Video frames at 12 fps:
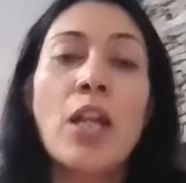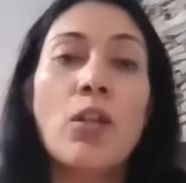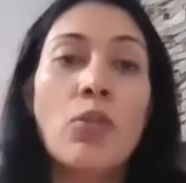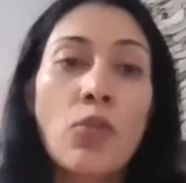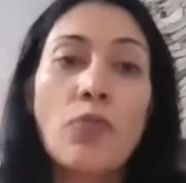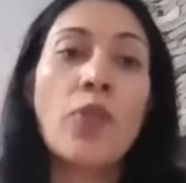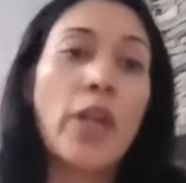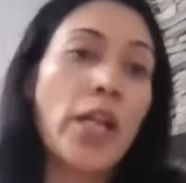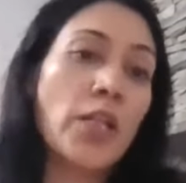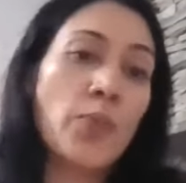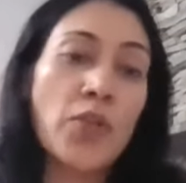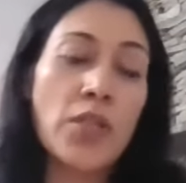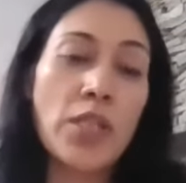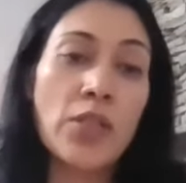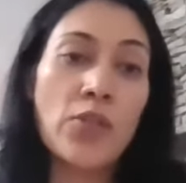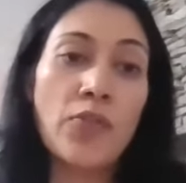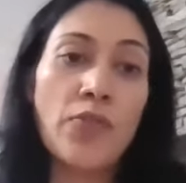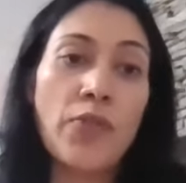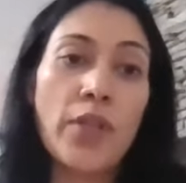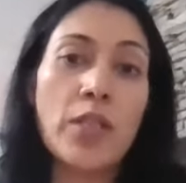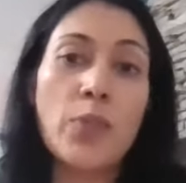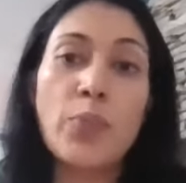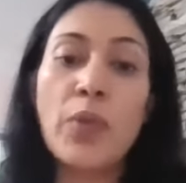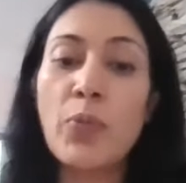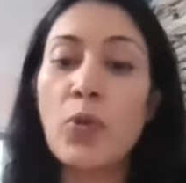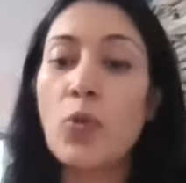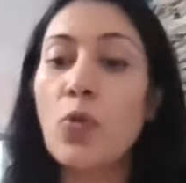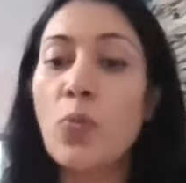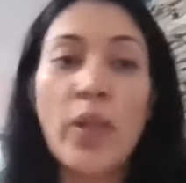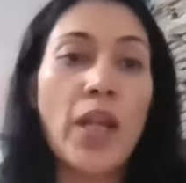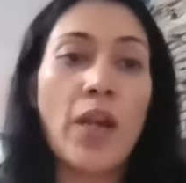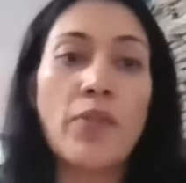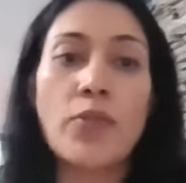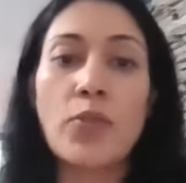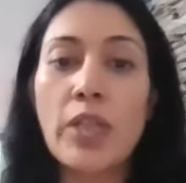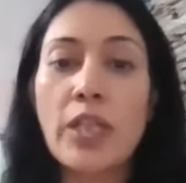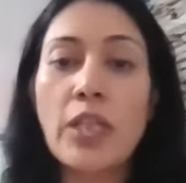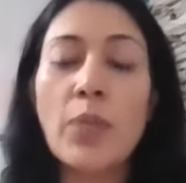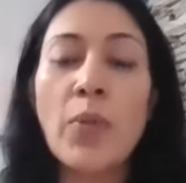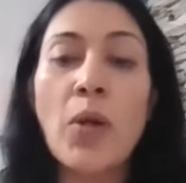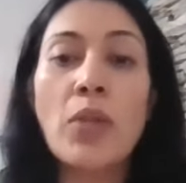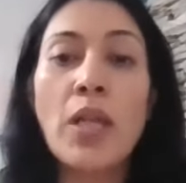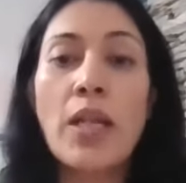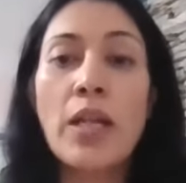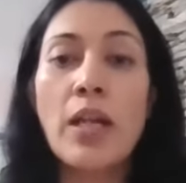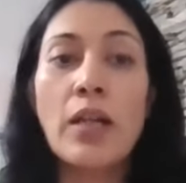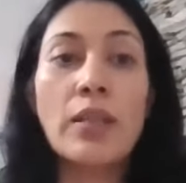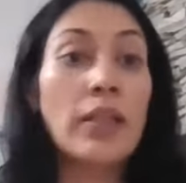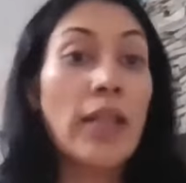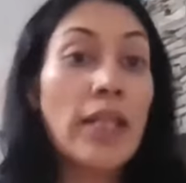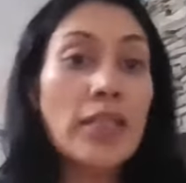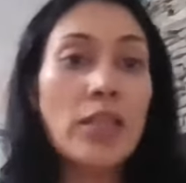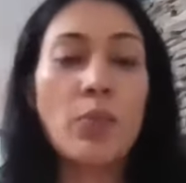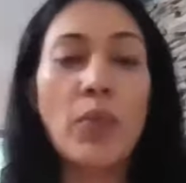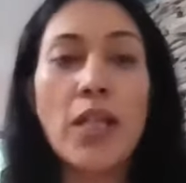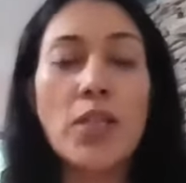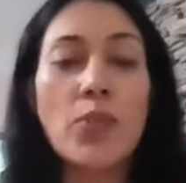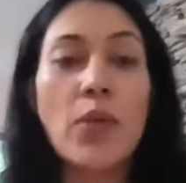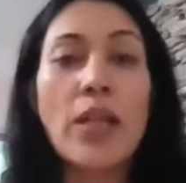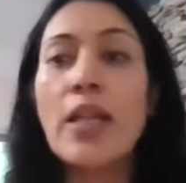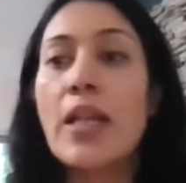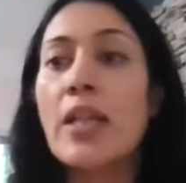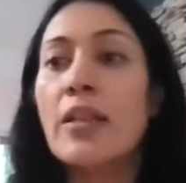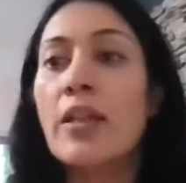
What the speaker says: Look for experts in your field, people who may have. So think about the lesson plans, right?